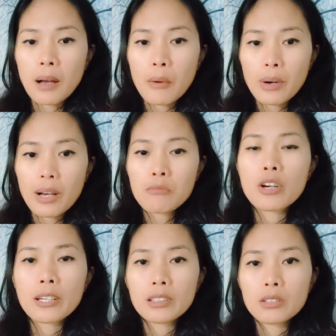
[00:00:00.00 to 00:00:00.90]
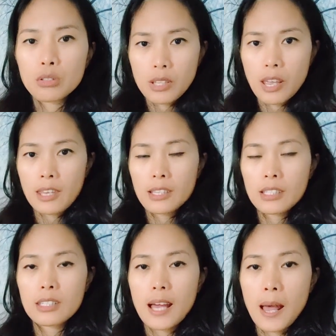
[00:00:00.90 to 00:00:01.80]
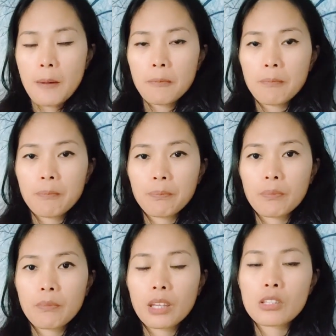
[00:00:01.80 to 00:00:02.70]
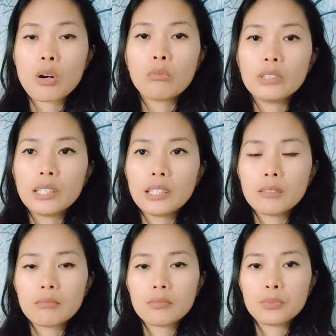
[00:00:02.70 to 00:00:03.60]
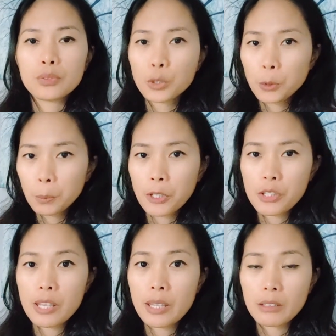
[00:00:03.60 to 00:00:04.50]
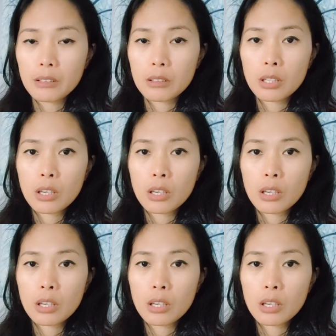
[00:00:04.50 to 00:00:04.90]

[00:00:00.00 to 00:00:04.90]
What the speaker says: what I'm trying to say is that it's only 2%,